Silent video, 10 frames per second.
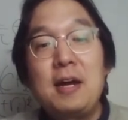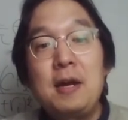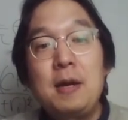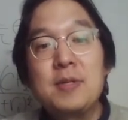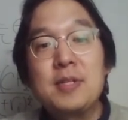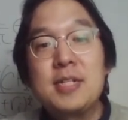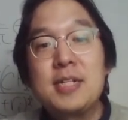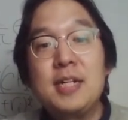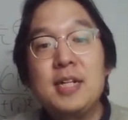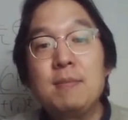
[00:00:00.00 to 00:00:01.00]

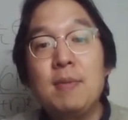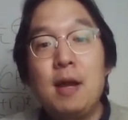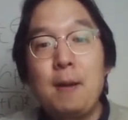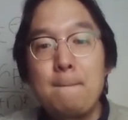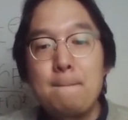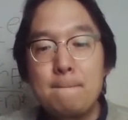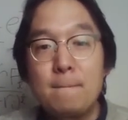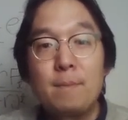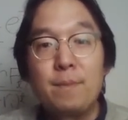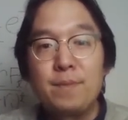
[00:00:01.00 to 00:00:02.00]
Sigma.
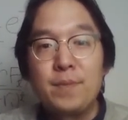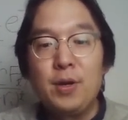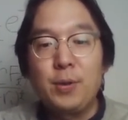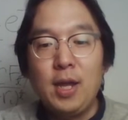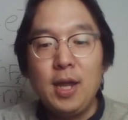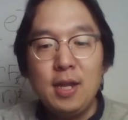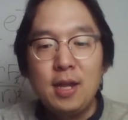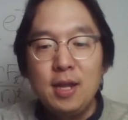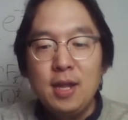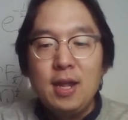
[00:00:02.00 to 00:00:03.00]
Okay,
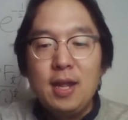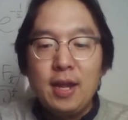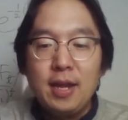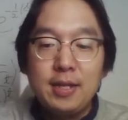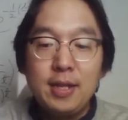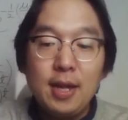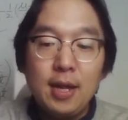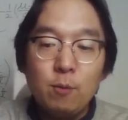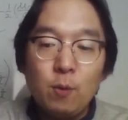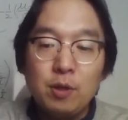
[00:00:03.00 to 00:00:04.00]
and then
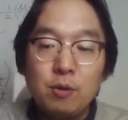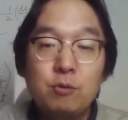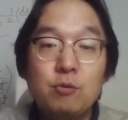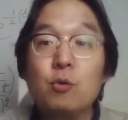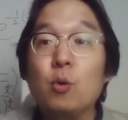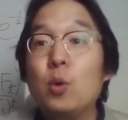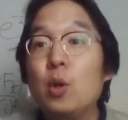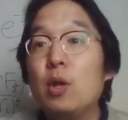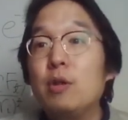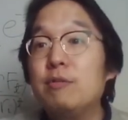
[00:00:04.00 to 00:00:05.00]
what do?
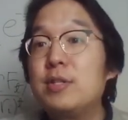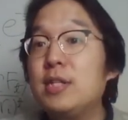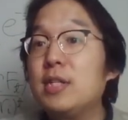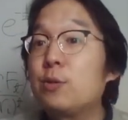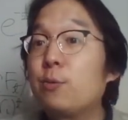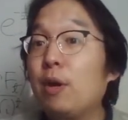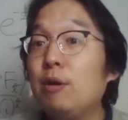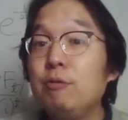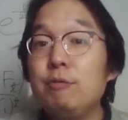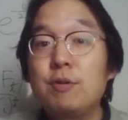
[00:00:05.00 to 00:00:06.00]
You see square
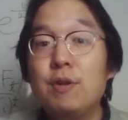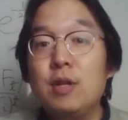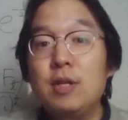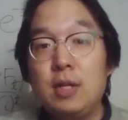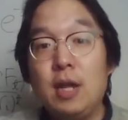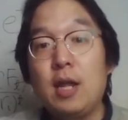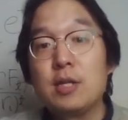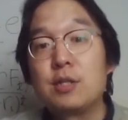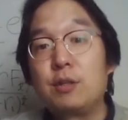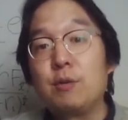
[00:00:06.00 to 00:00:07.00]
root? Yes,
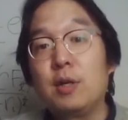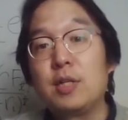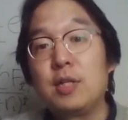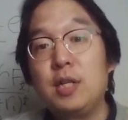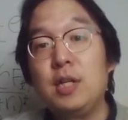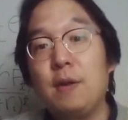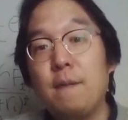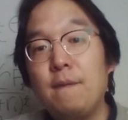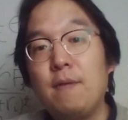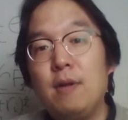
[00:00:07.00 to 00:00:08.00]
QRT,
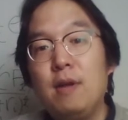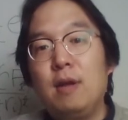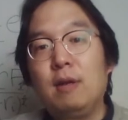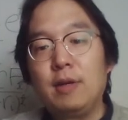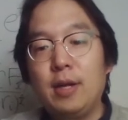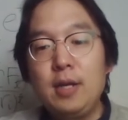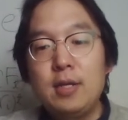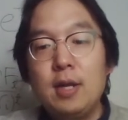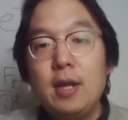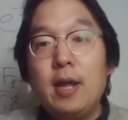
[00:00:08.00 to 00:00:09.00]
right?
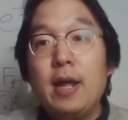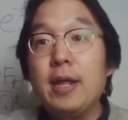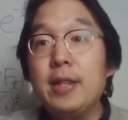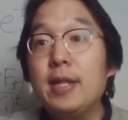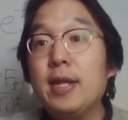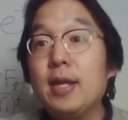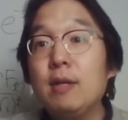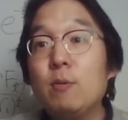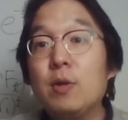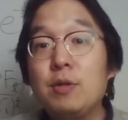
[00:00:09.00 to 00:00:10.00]
And then
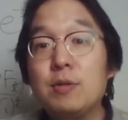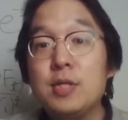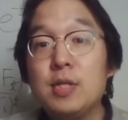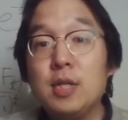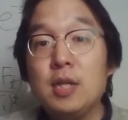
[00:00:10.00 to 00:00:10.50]
what do you see?